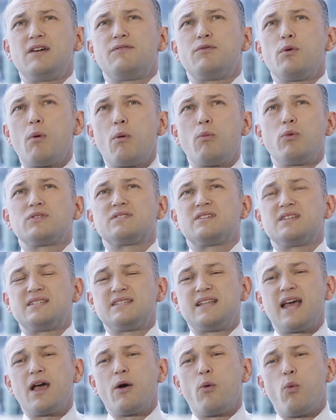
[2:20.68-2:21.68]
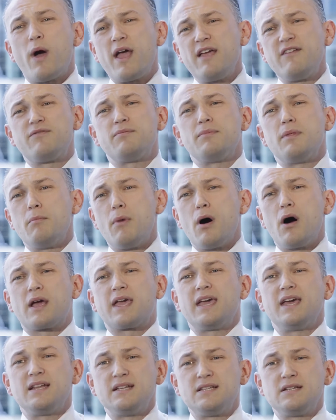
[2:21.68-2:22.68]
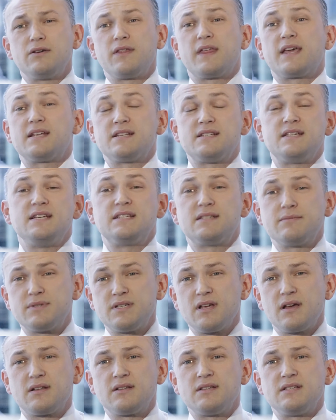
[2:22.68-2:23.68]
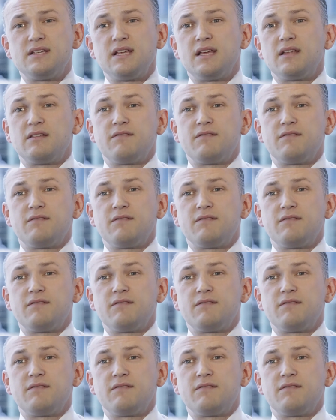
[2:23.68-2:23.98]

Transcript: Everyone wants to stay away from the market until they can see some certainty,